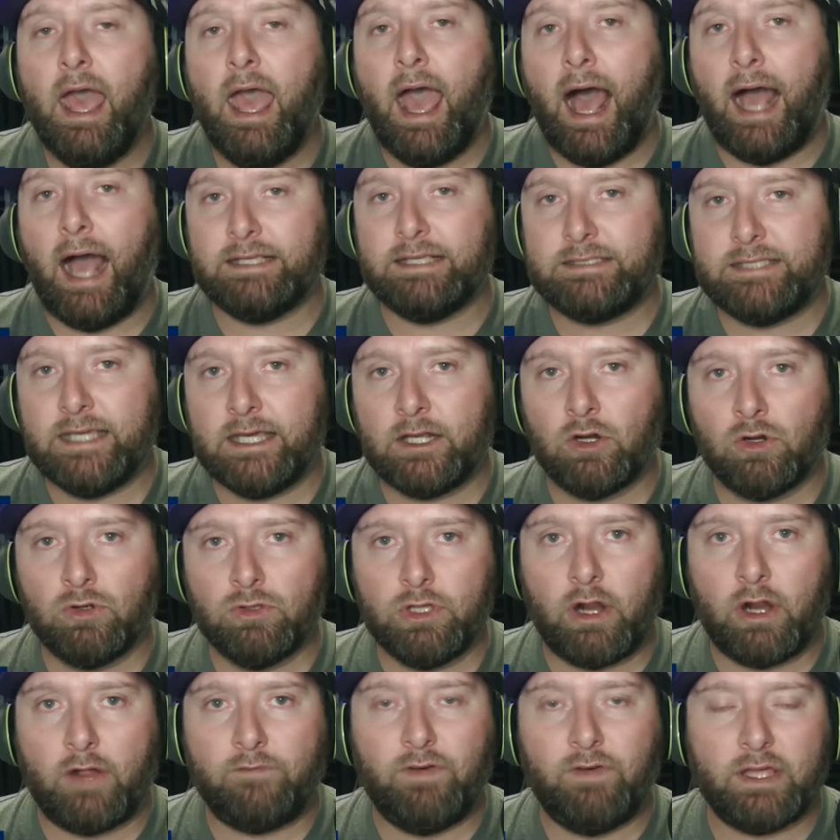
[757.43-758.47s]
I said
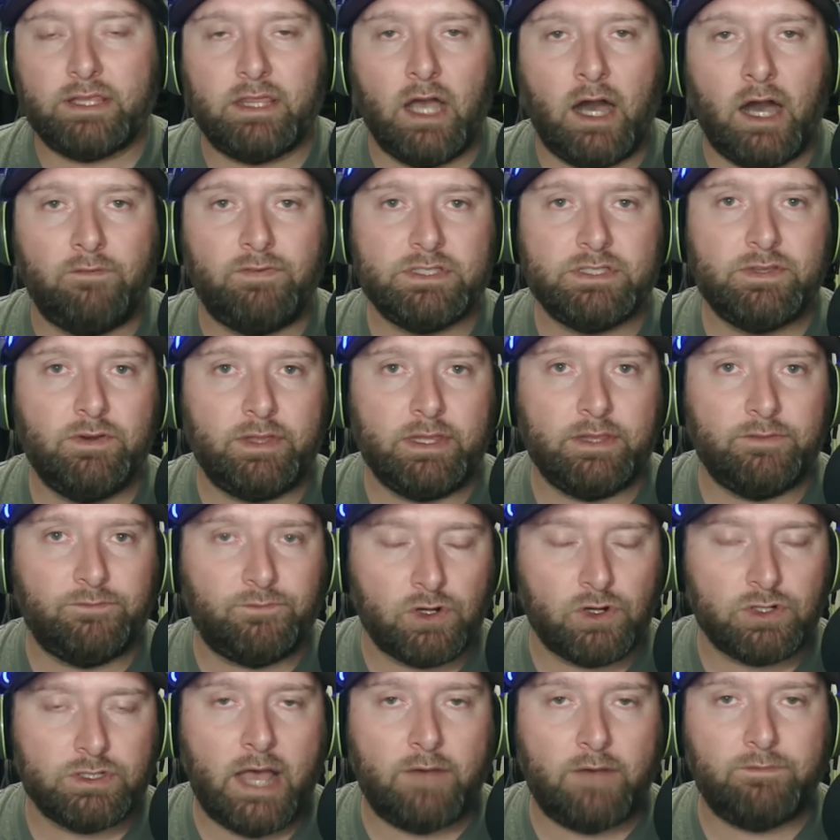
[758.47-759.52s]
earlier, I felt like the offensive line in the
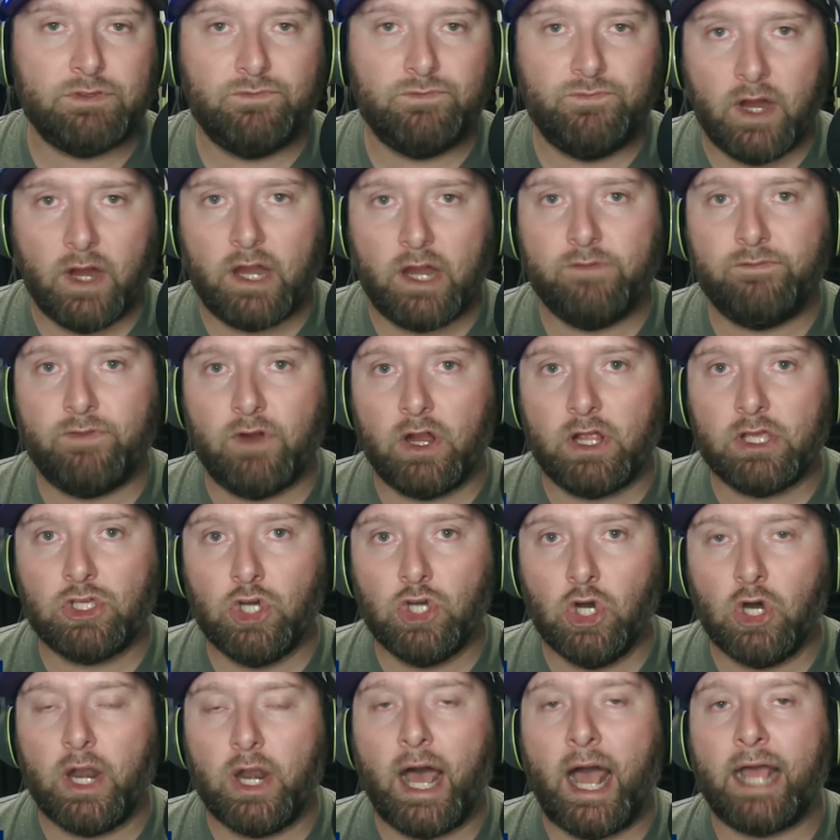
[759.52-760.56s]
first half was very, very
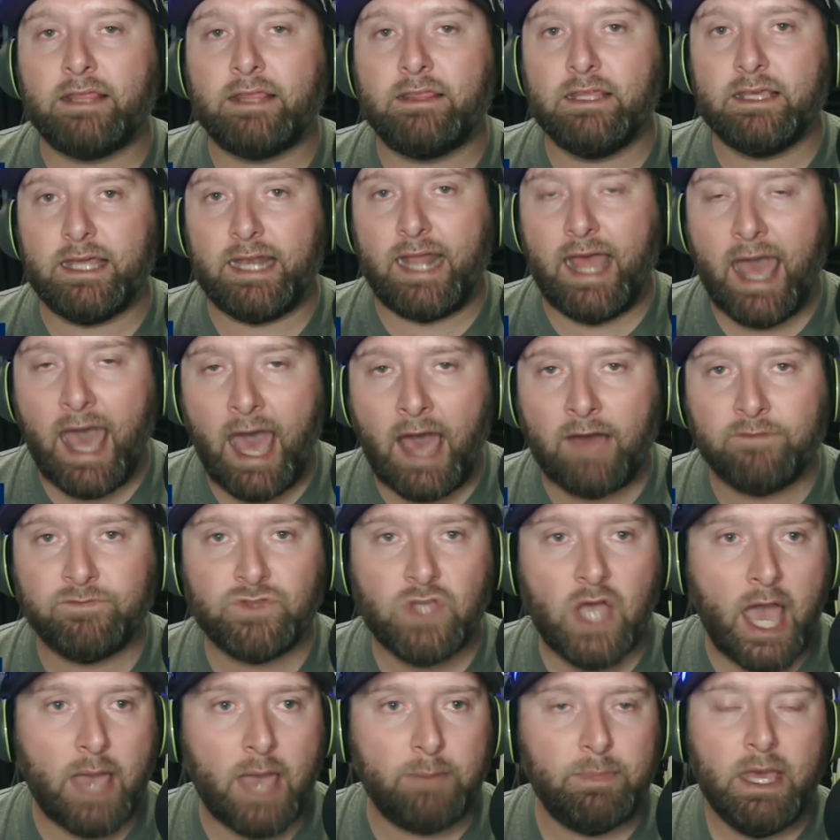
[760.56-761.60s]
good. I think at
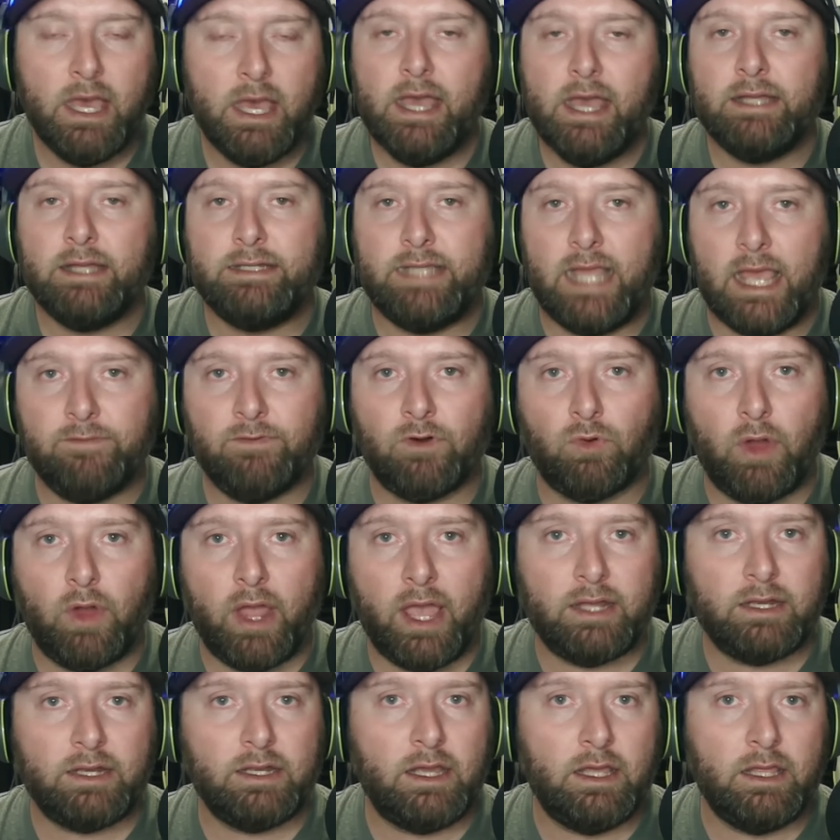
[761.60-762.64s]
halftime, Dave
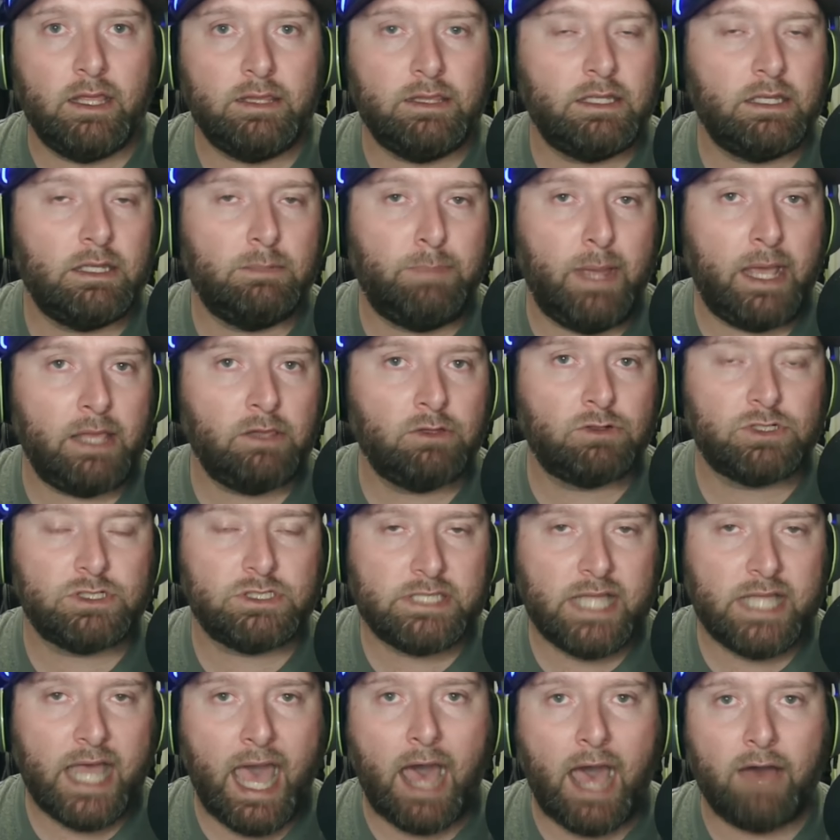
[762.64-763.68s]
Aranda and the Baylor
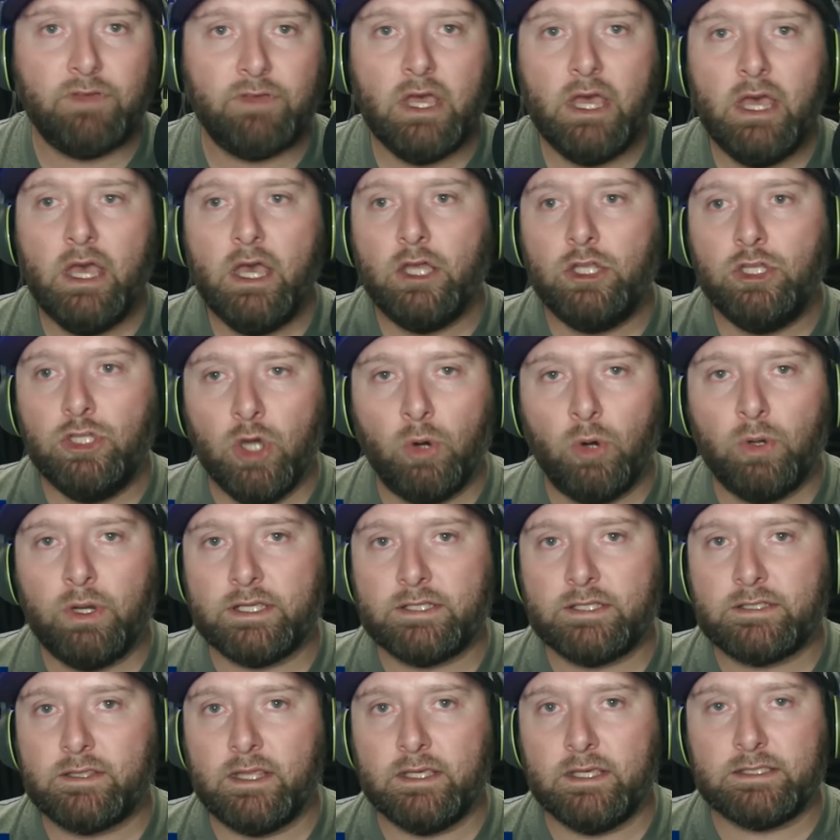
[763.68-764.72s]
staff
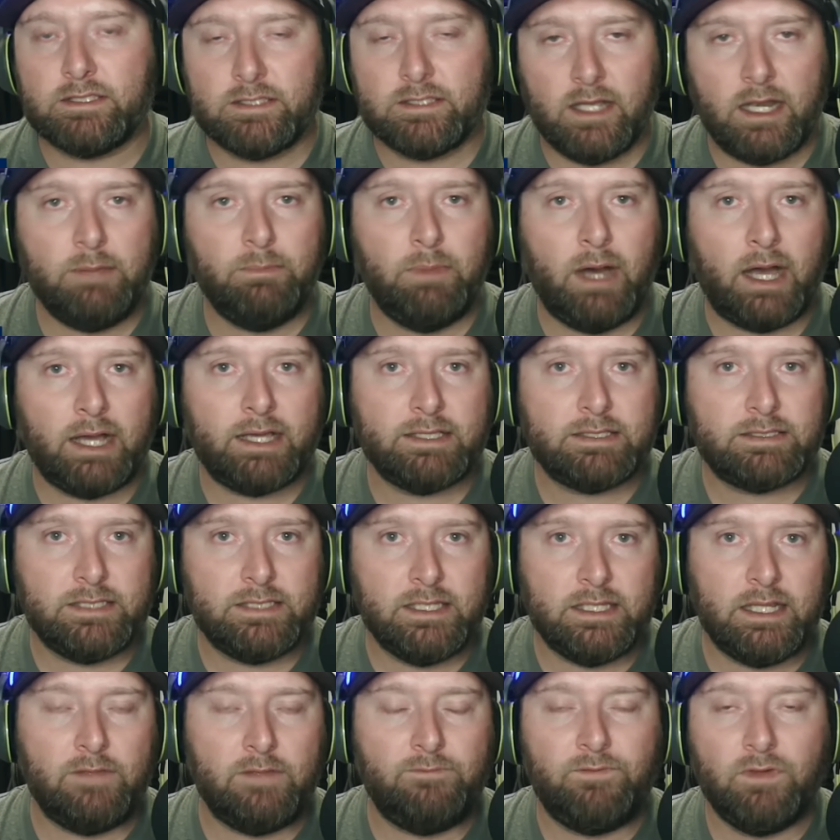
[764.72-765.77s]
noticed that Sonny
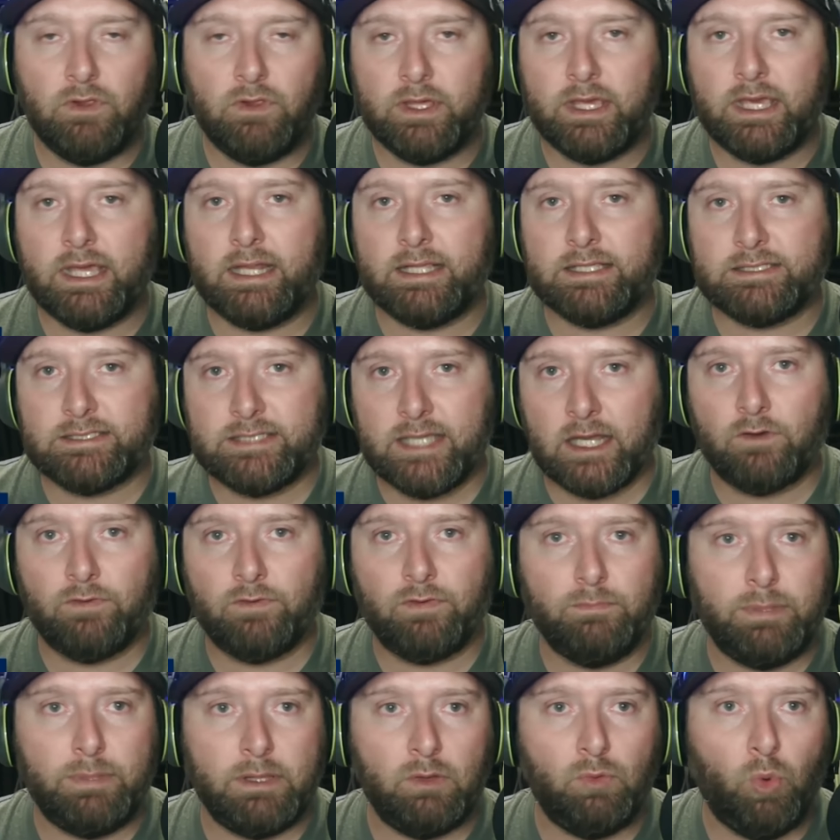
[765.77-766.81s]
Makasini filling in at center
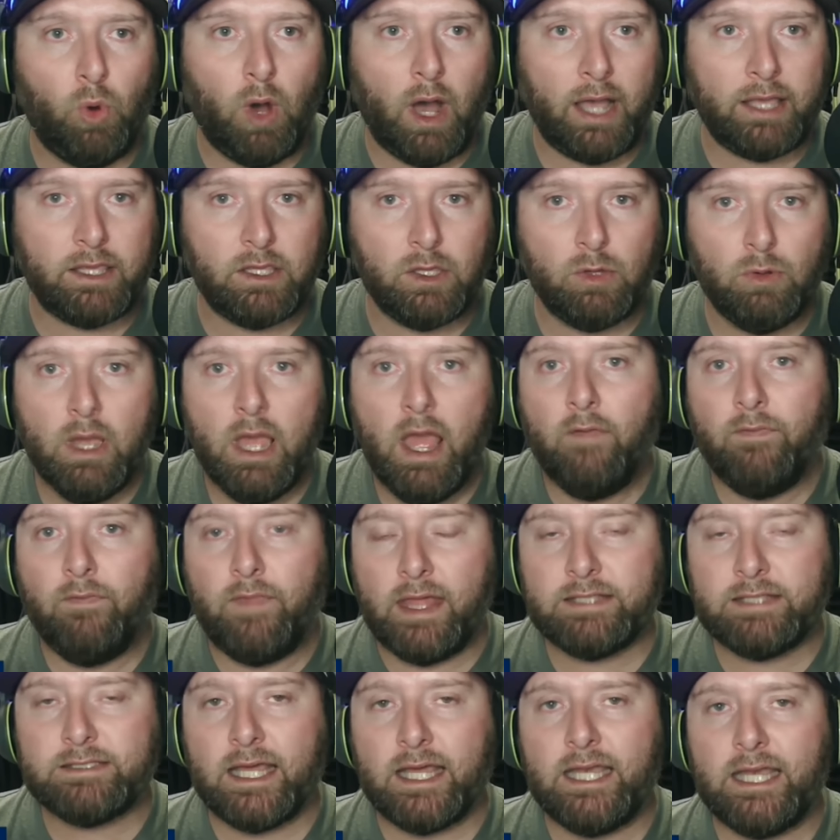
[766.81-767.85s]
for BYU, they
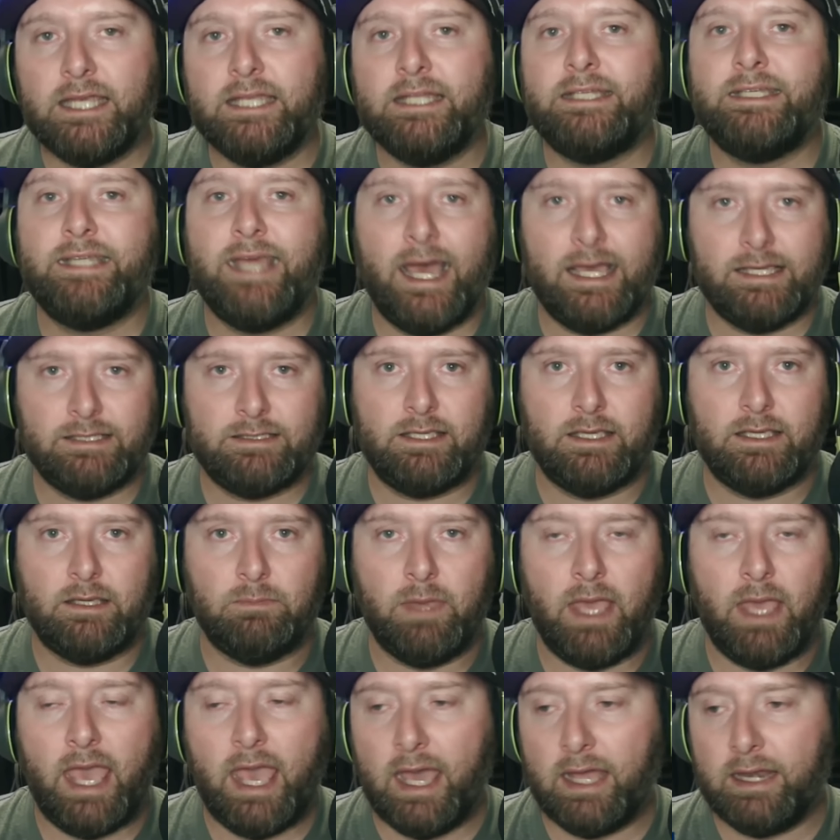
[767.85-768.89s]
decided to test him.
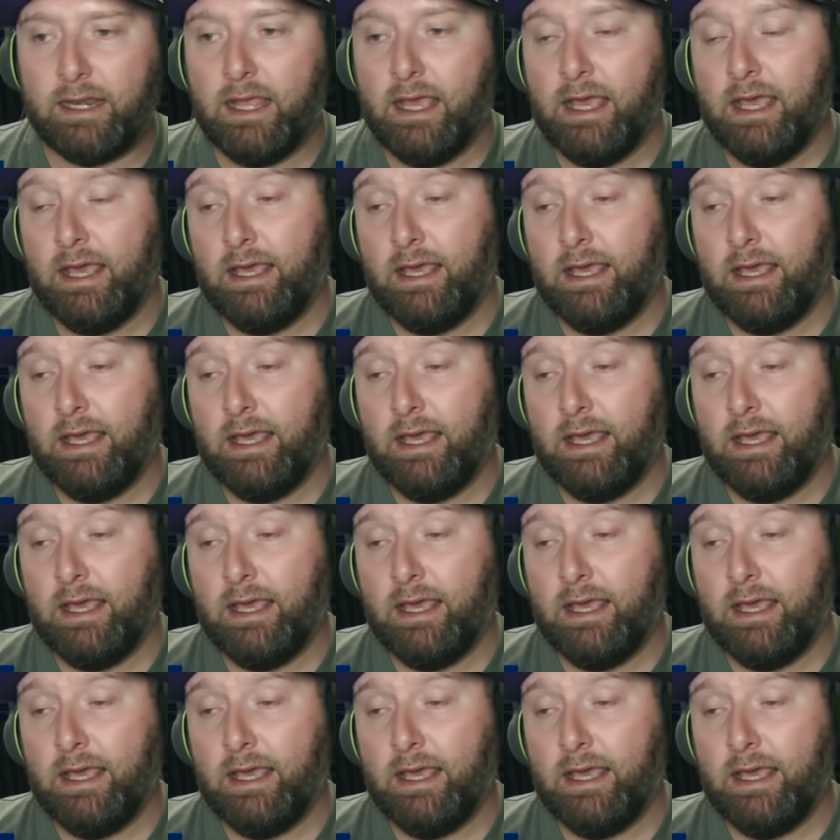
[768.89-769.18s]
And